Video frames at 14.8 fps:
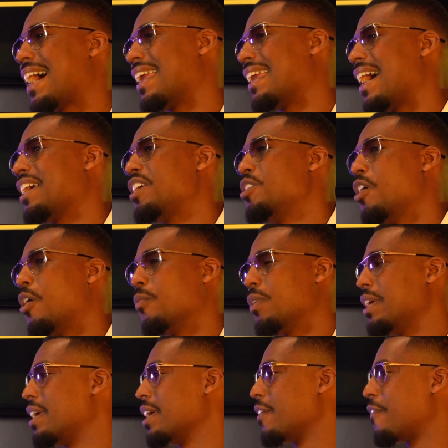kind of like you don't
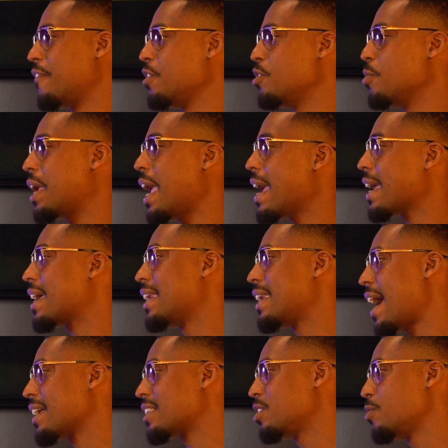really get a you can't
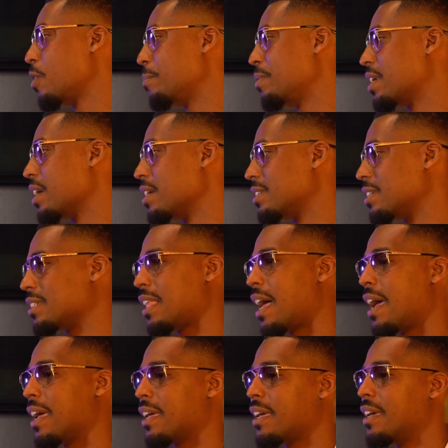connect to it because it's
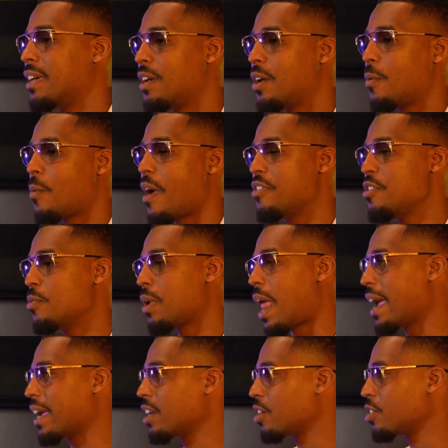like whether you
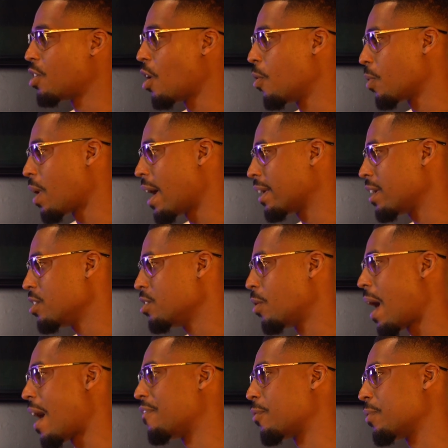like it or don't like it, you
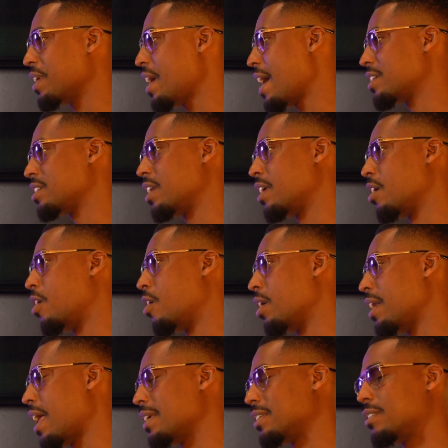don't have a reaction at all.
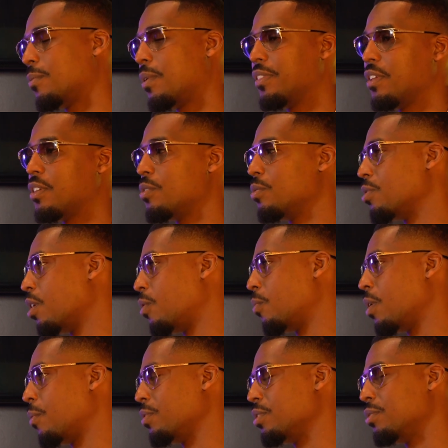And that's the one thing you don't
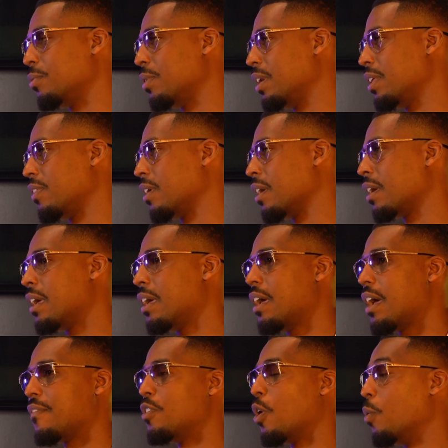want when you do anything.
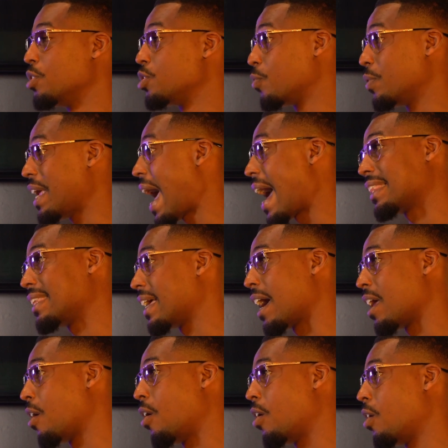If no one's reacting
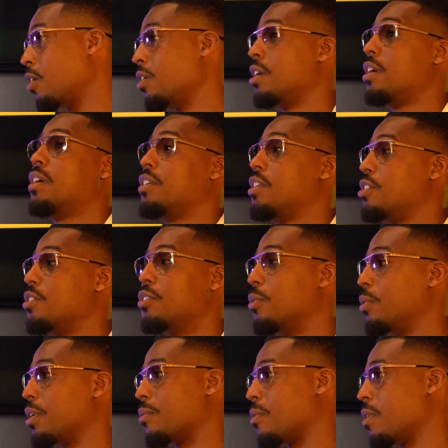at all, then you're doing it